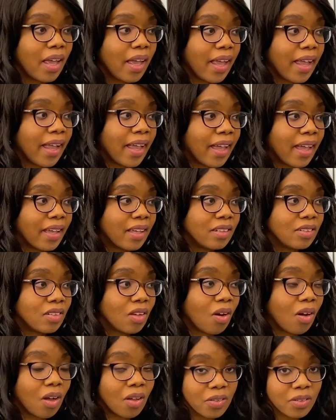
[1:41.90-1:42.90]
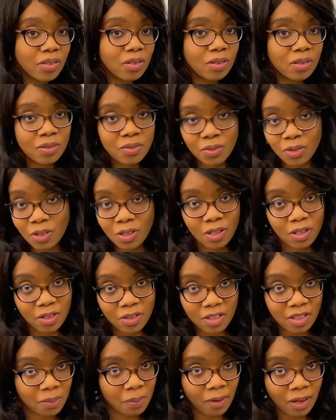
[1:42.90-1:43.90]
and also for the
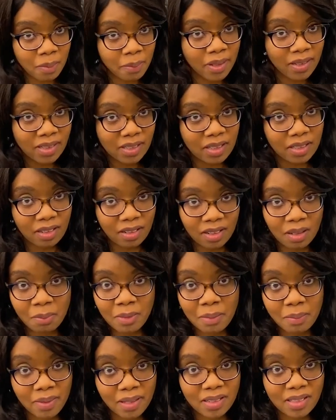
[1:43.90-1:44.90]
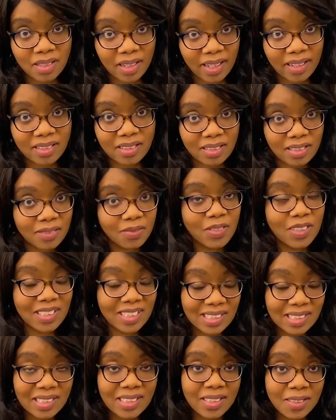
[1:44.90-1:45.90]
department's clear commitment to excellent
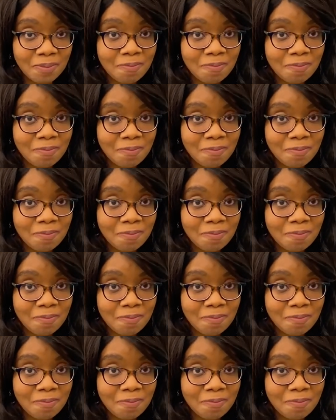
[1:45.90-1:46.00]
physics.